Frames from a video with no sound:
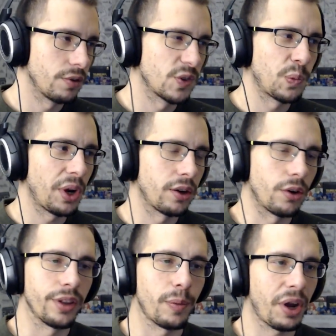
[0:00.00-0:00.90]
despite all
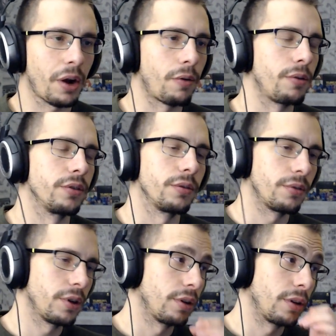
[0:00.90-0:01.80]
that power
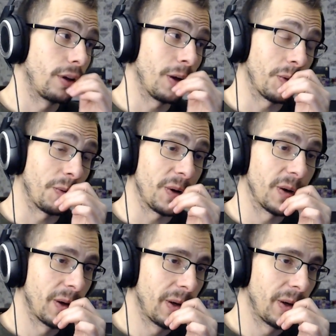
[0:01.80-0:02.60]
in green.